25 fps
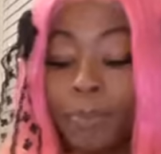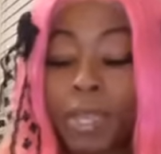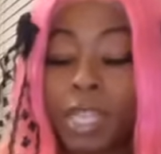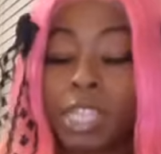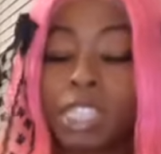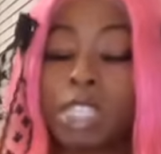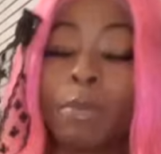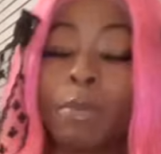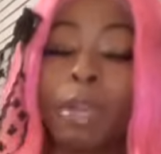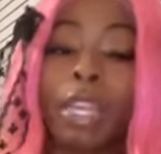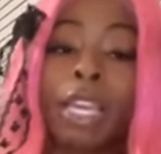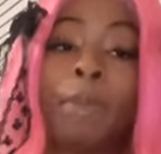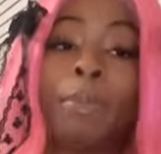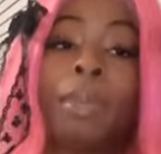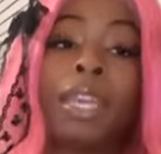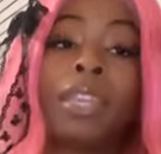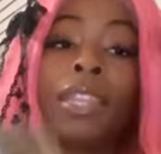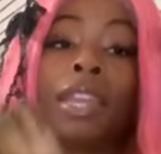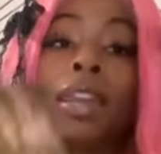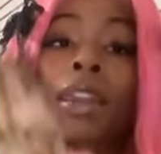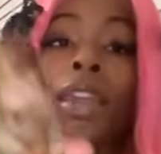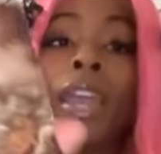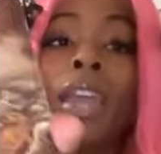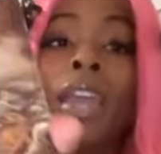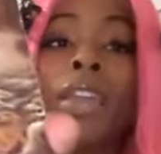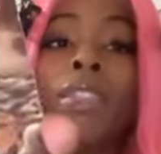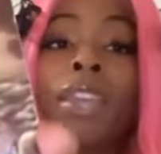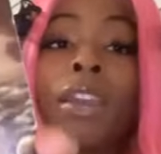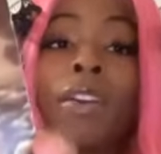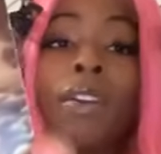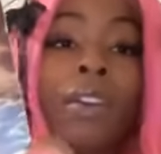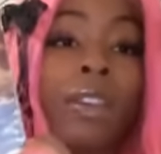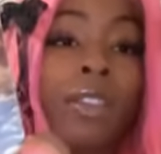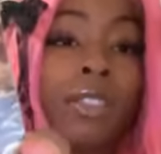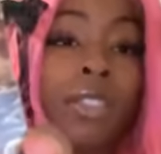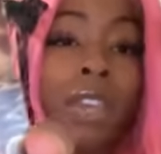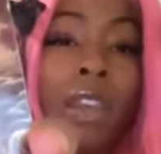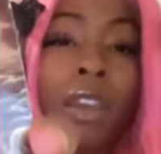Somebody could be in their
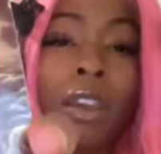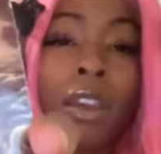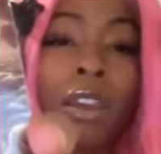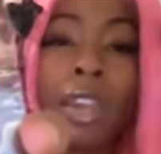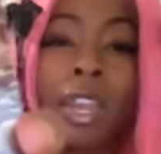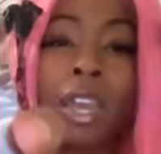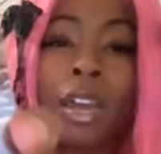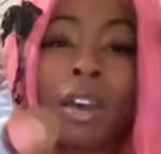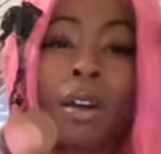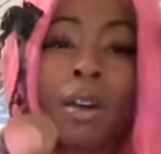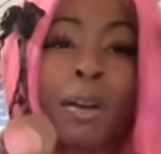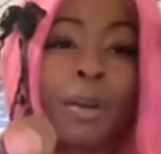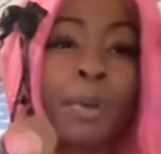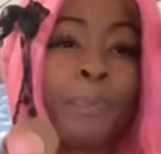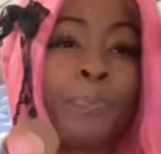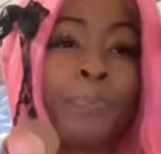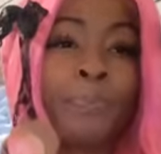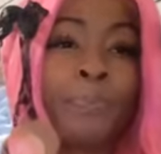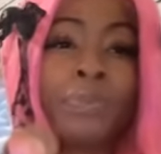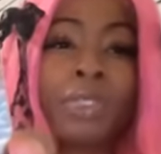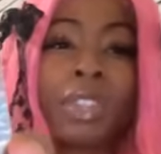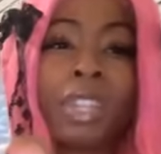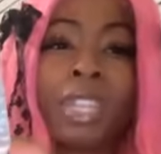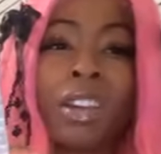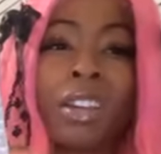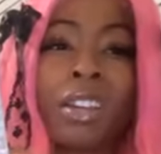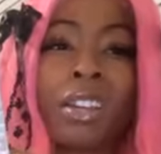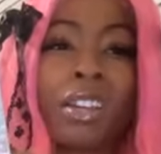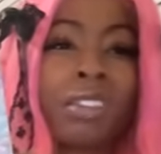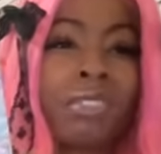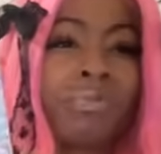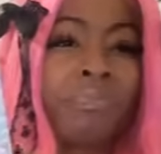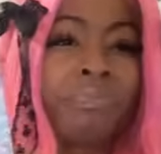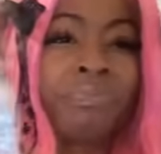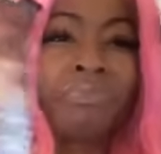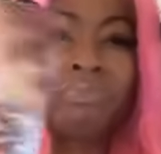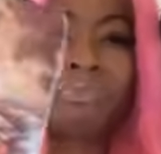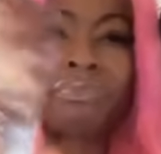their their um their
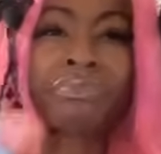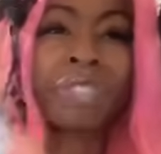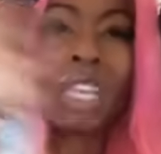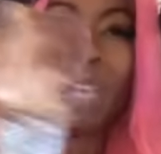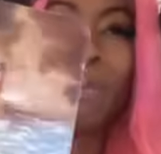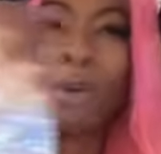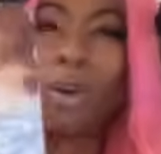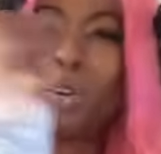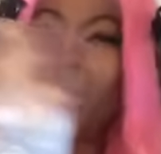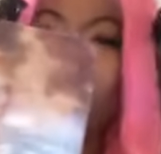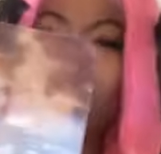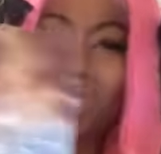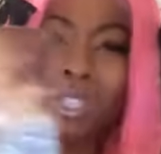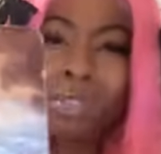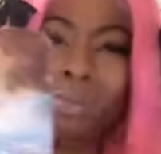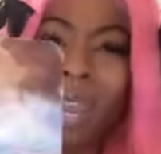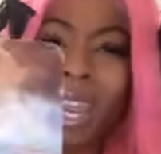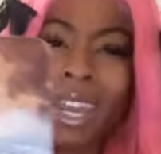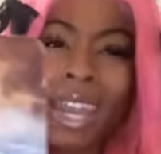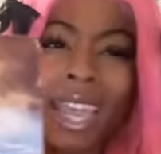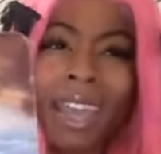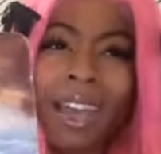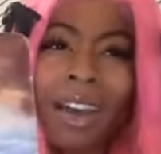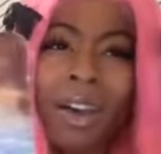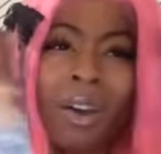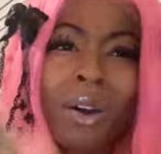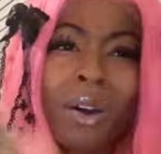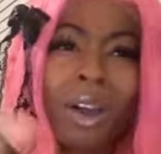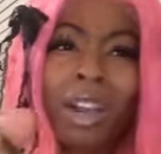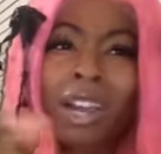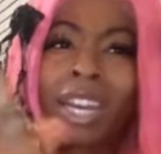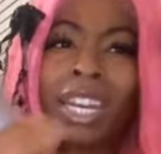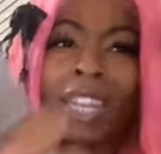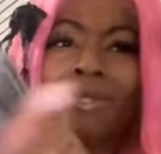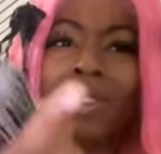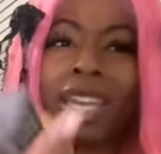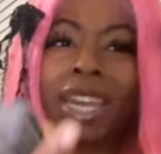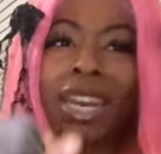emotions right now. I
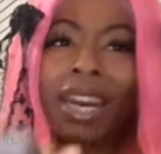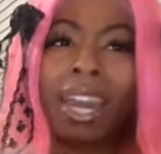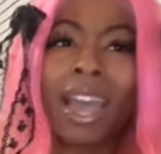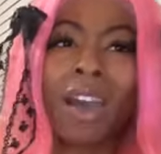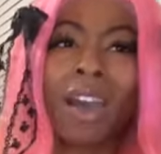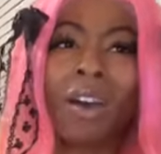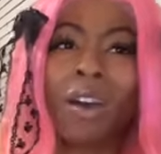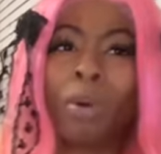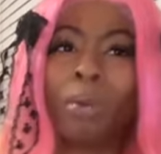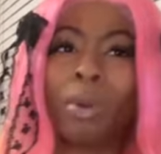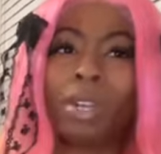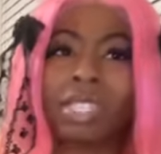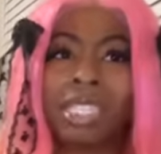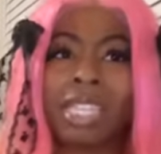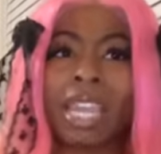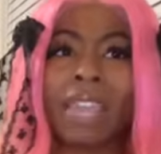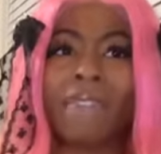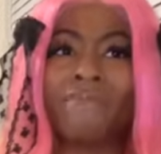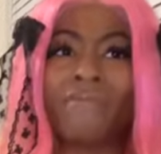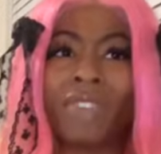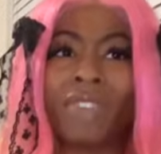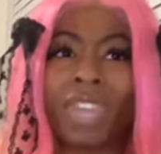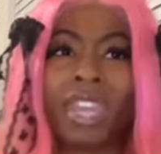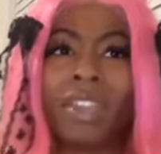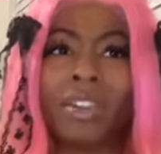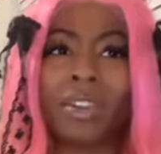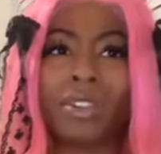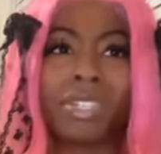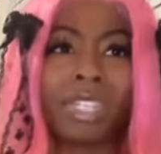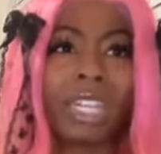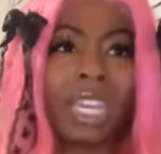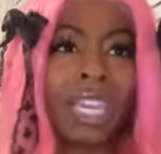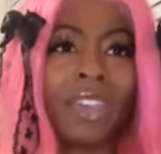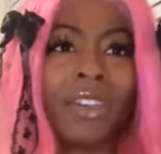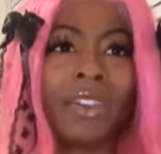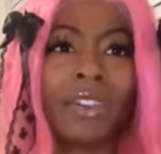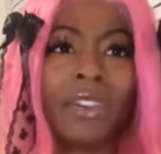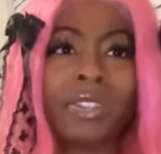couldn't even get it out. I wanted to say fears,
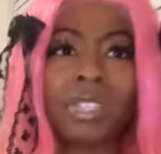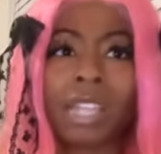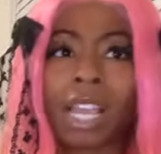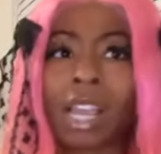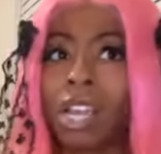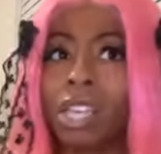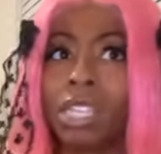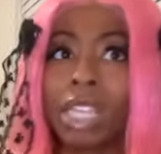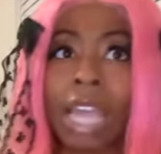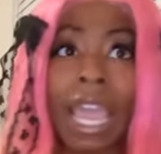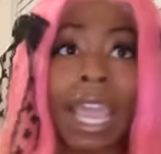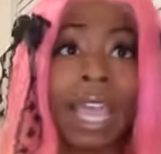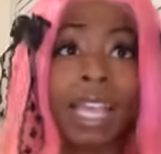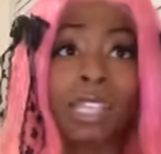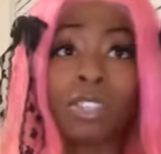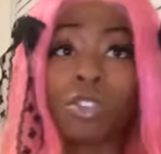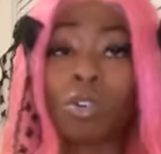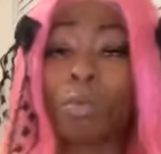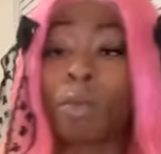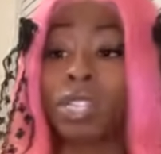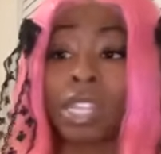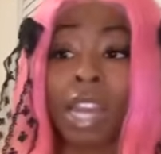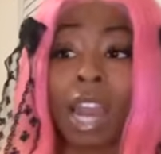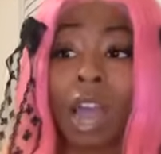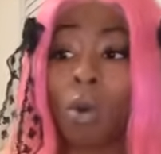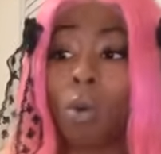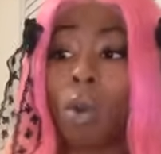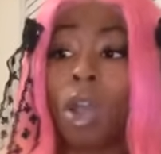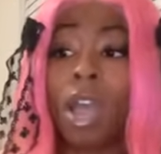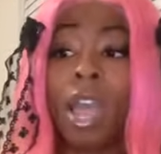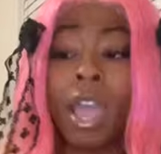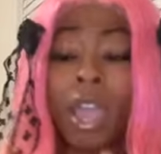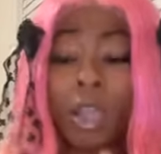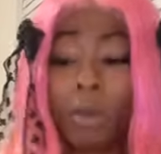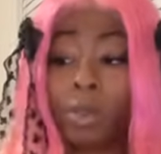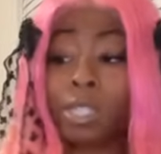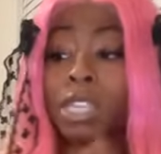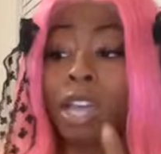tears. Like I, had so much that I
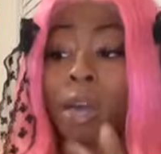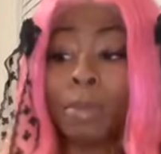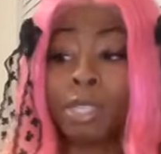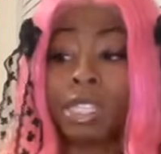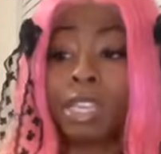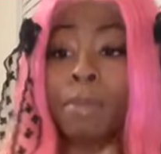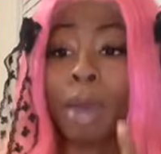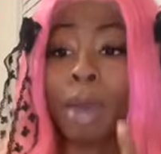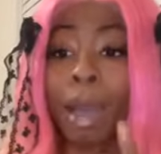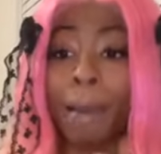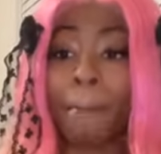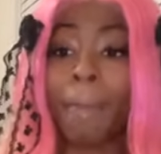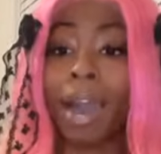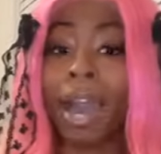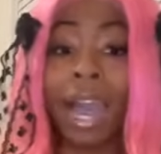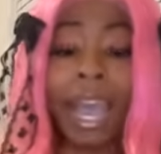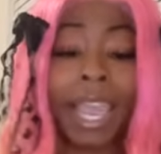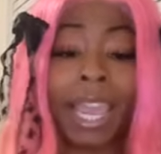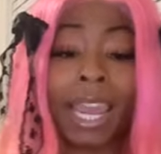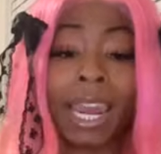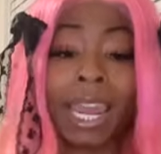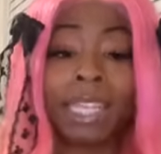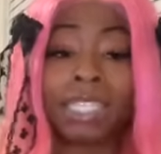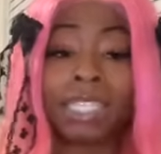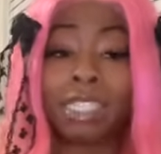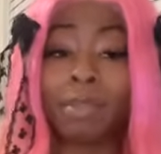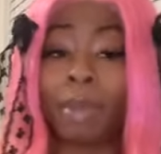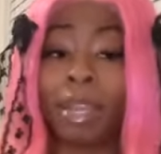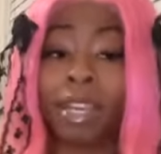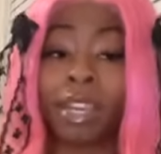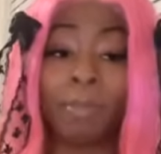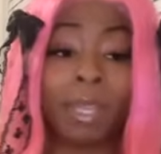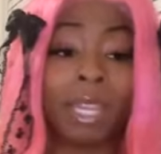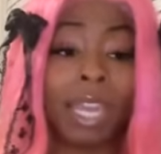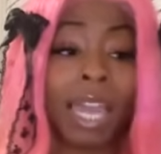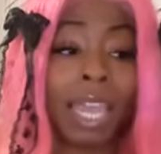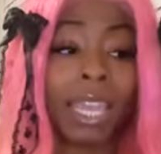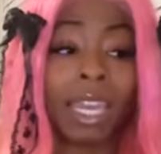was coming to my mind. Like somebody could
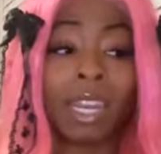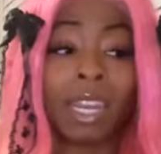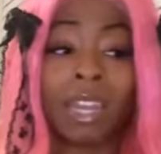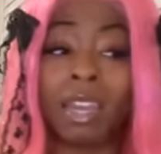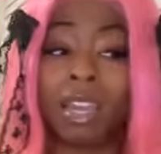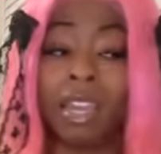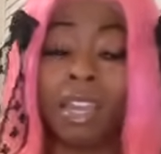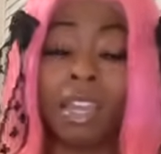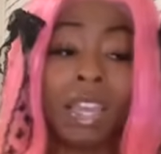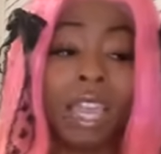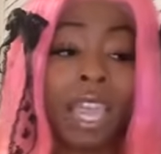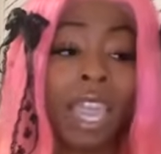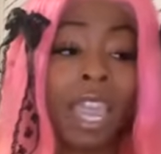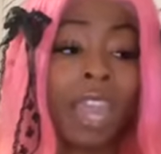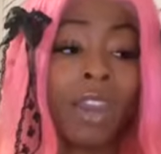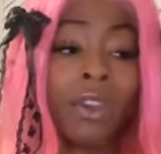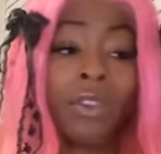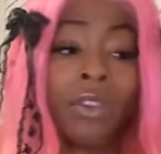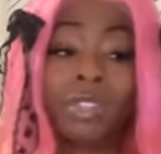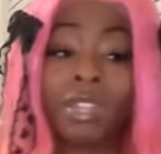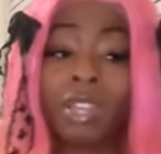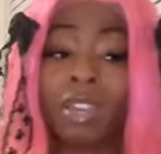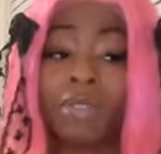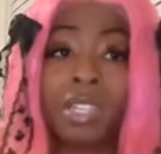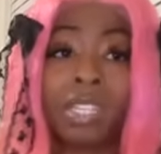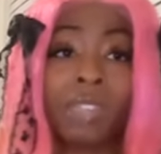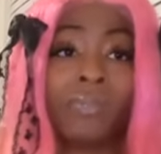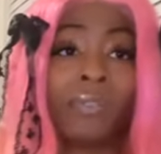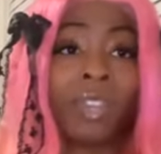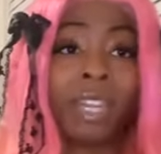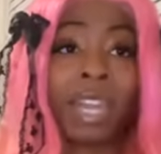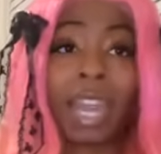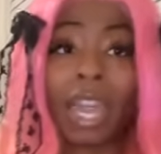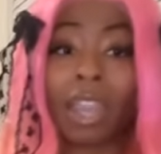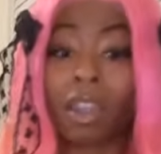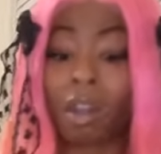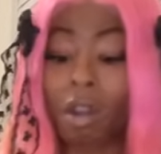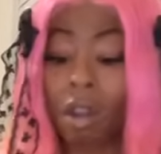be like in the energy of just feeling
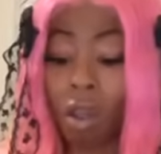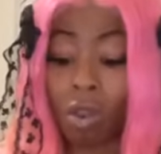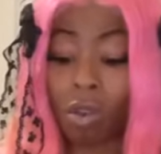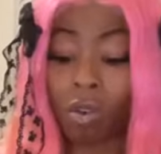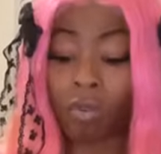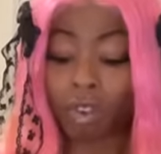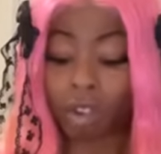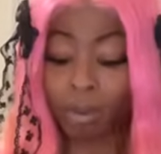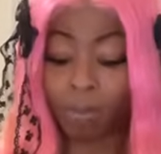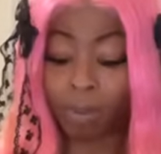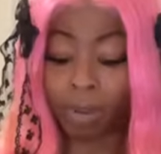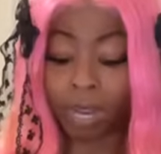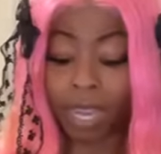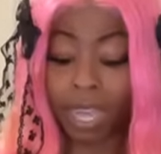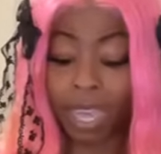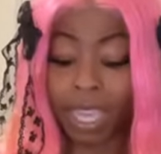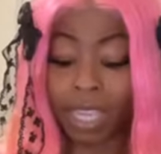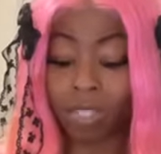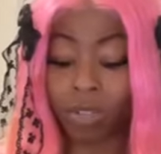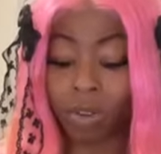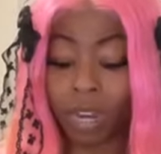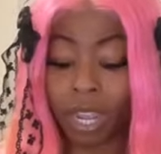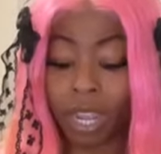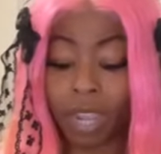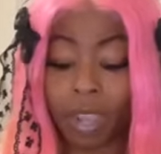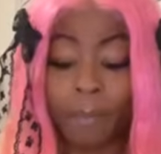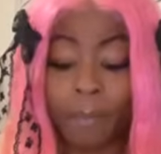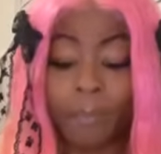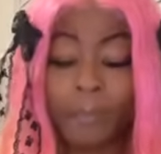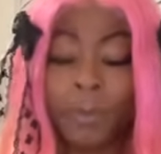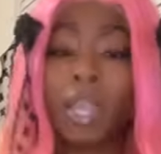like all over the place or they